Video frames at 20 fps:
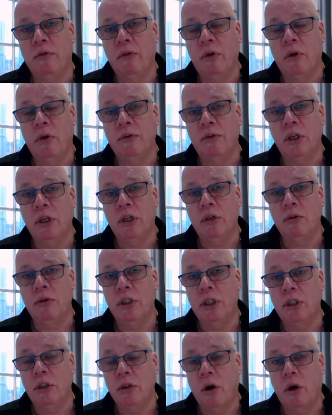involved into
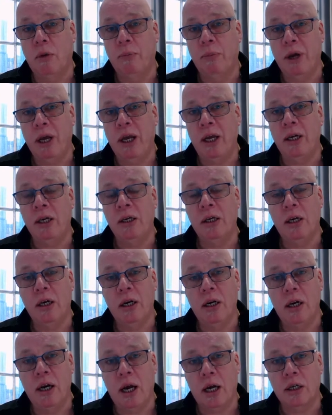the top-end
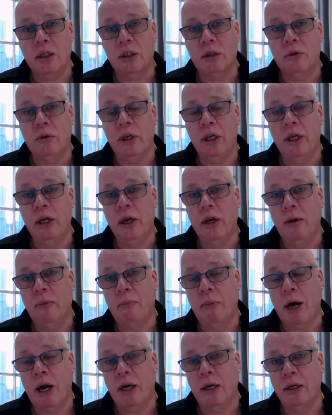luxury
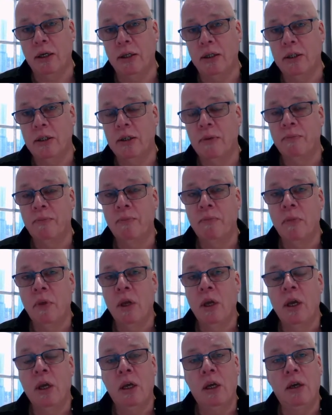markets.
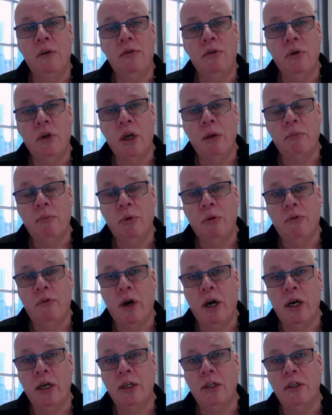If you can
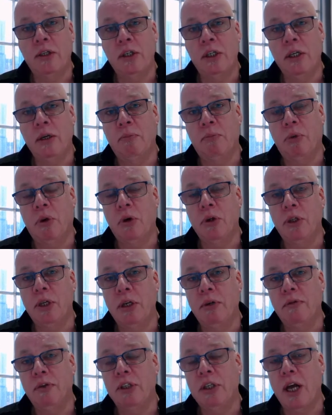provide the
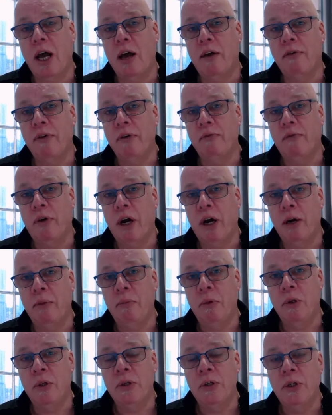positive staff
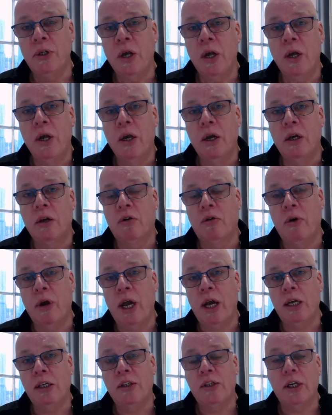environments,
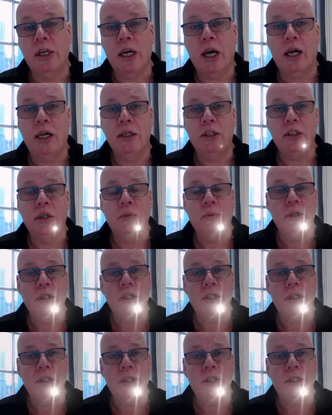create the culture